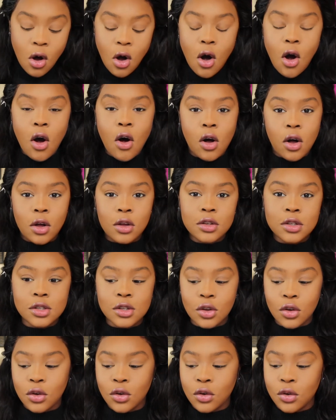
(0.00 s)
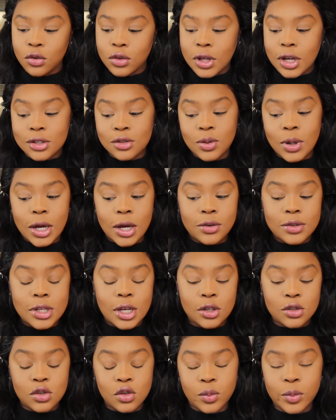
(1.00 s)
haul, so that's why I was
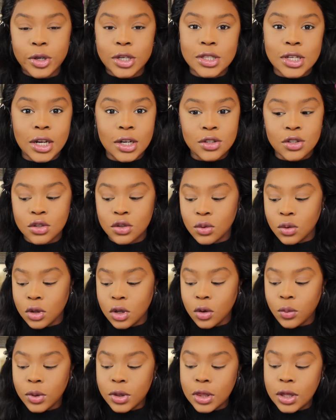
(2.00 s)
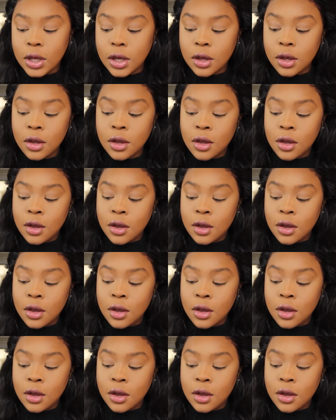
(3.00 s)
like super excited to do a look with it.